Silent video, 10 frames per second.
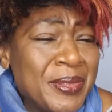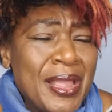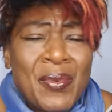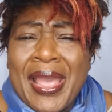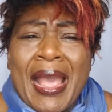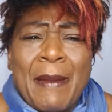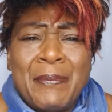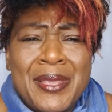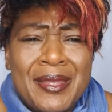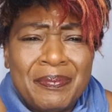They were
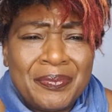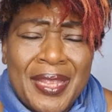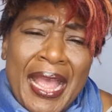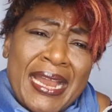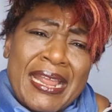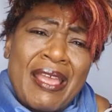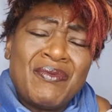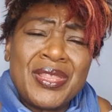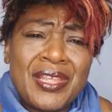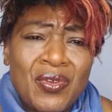happy. They had
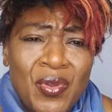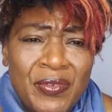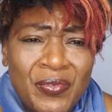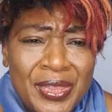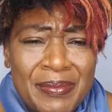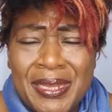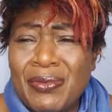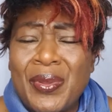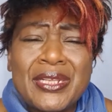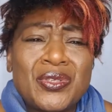everything going for them. They
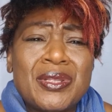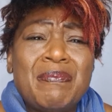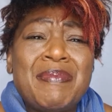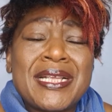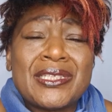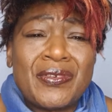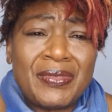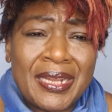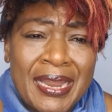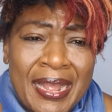went to the best of
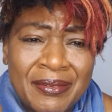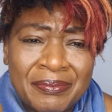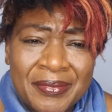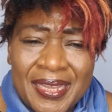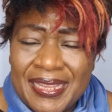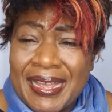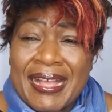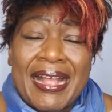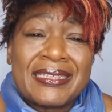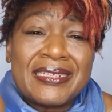the land. Their
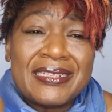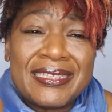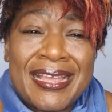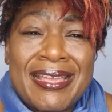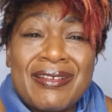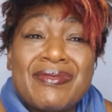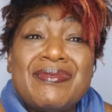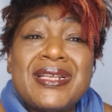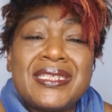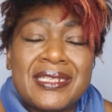cattle, they
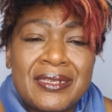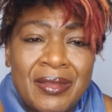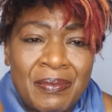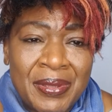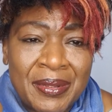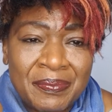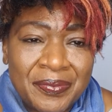increased in number.